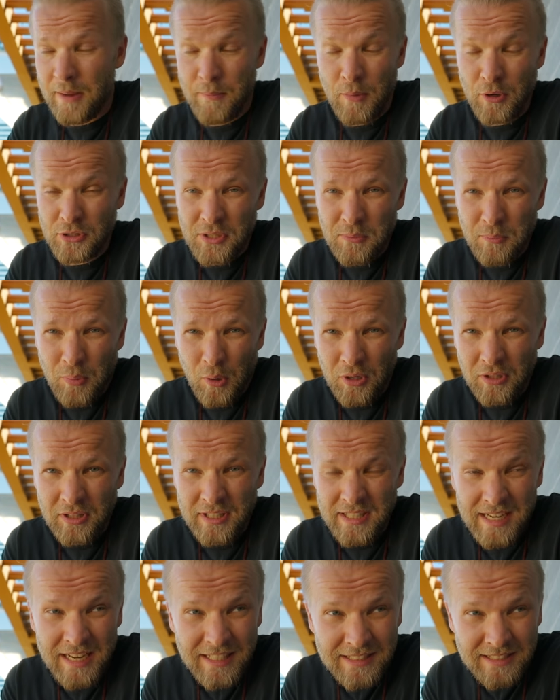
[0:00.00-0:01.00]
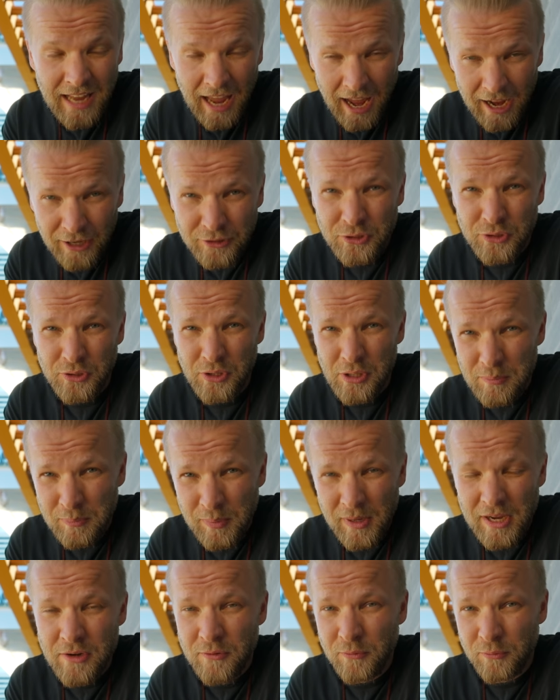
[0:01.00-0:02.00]
And most importantly, it's actually
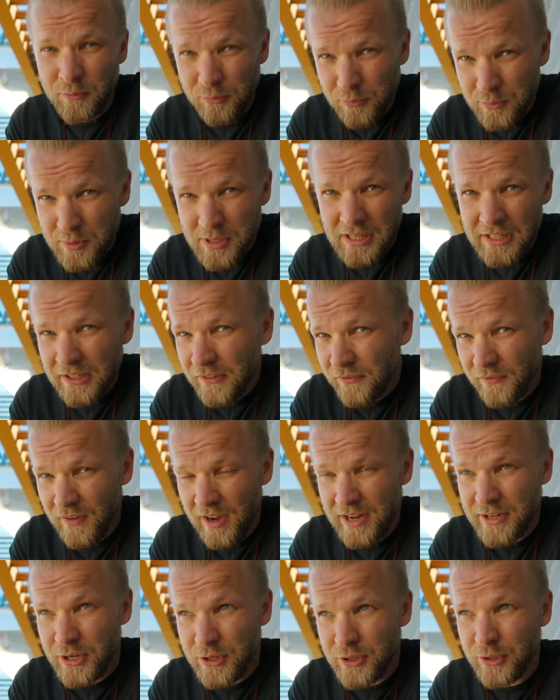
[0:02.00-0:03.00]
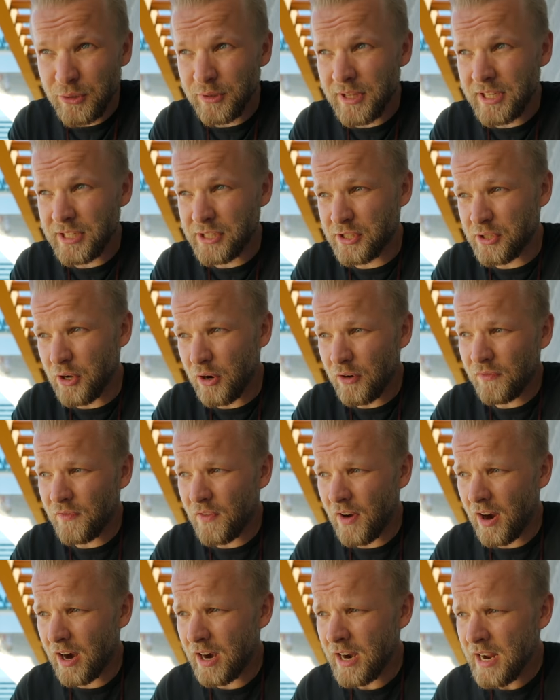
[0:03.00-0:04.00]
been really fun to do this so
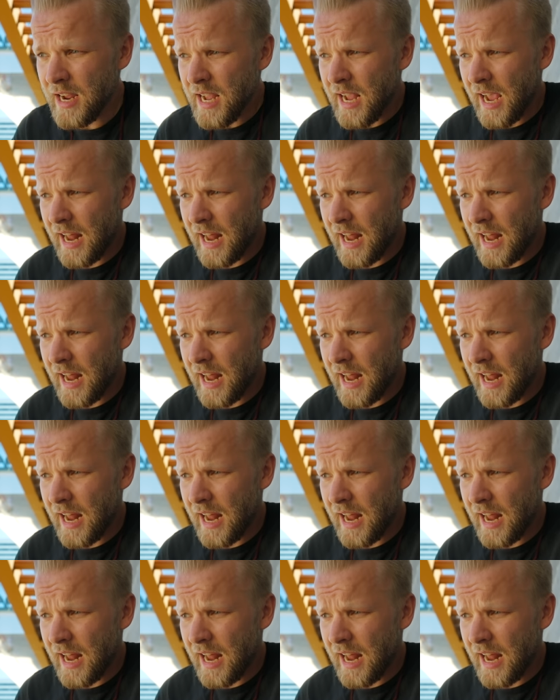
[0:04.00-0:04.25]
far,